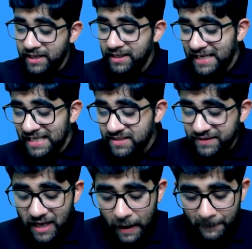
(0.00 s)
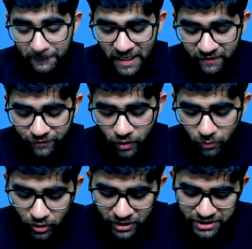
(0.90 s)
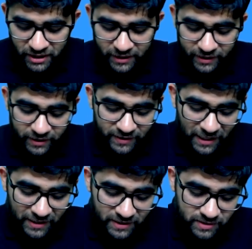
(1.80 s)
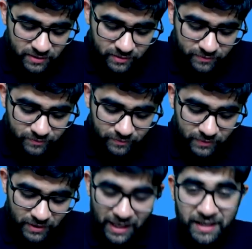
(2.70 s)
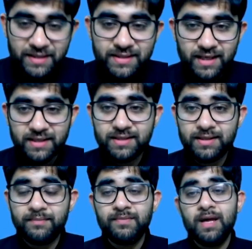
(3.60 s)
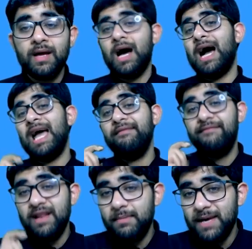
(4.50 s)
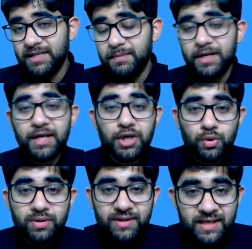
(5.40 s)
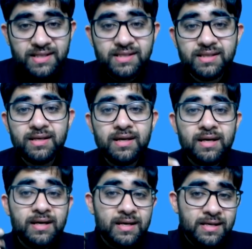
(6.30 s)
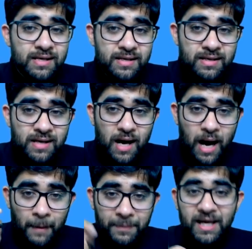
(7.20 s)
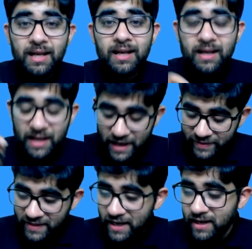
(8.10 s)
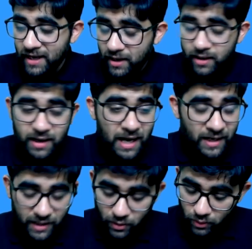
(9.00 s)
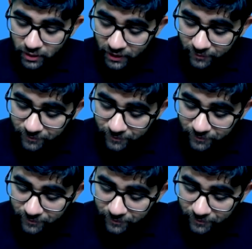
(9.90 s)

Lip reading: deals with appeal from original degree? That is 96. I will be explaining you this appeal here and here only.